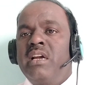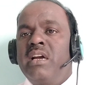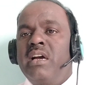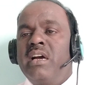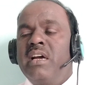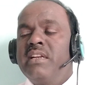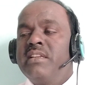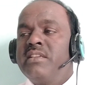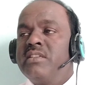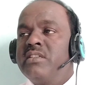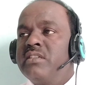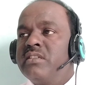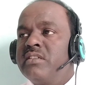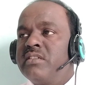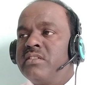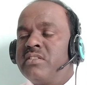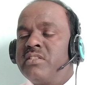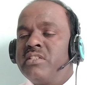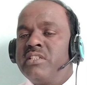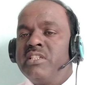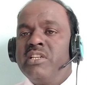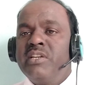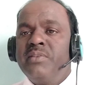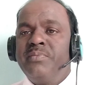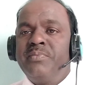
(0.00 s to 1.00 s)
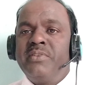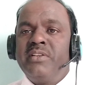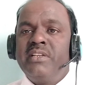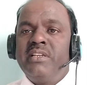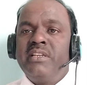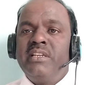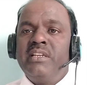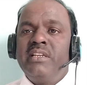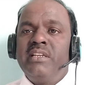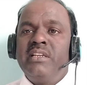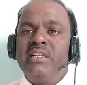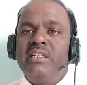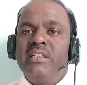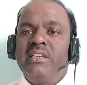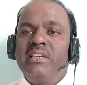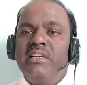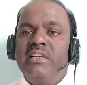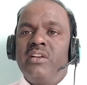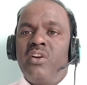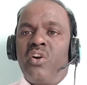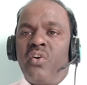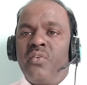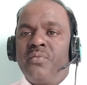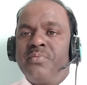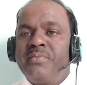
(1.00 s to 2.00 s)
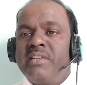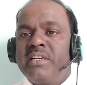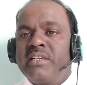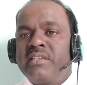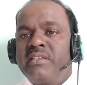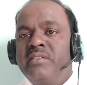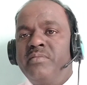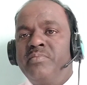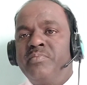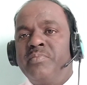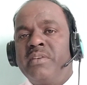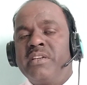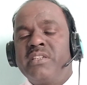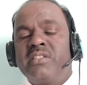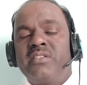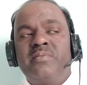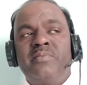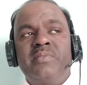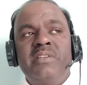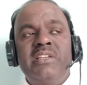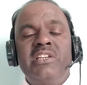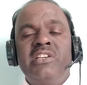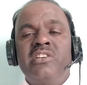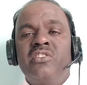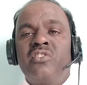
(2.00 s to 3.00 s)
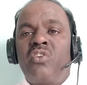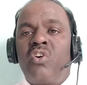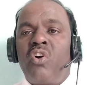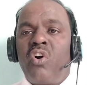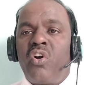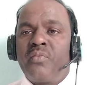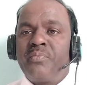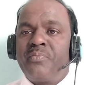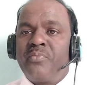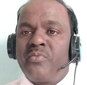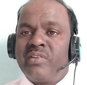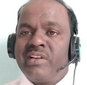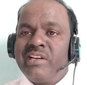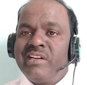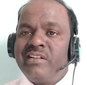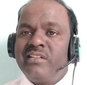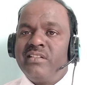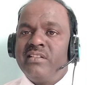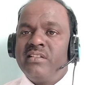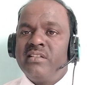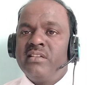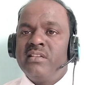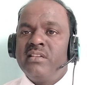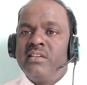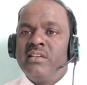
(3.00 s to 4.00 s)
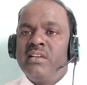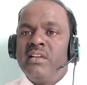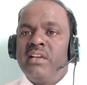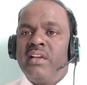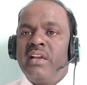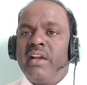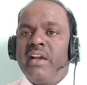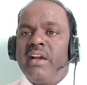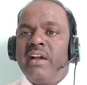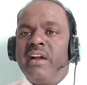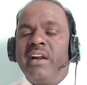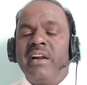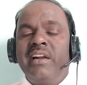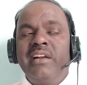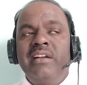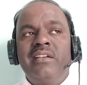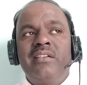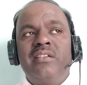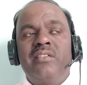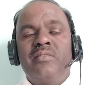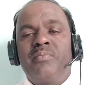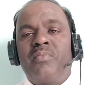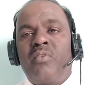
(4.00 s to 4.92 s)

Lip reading: Also safety objective must be incorporate and